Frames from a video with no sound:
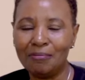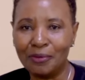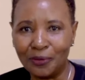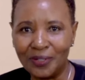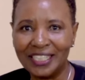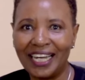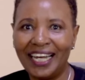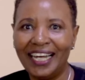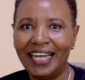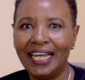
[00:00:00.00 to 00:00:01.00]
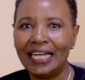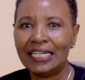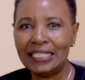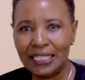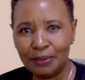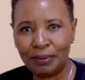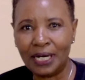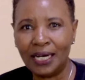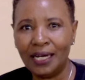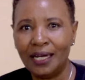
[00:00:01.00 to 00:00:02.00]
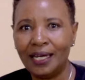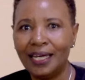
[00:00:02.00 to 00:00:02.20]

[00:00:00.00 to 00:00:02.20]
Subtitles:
broader, deeper,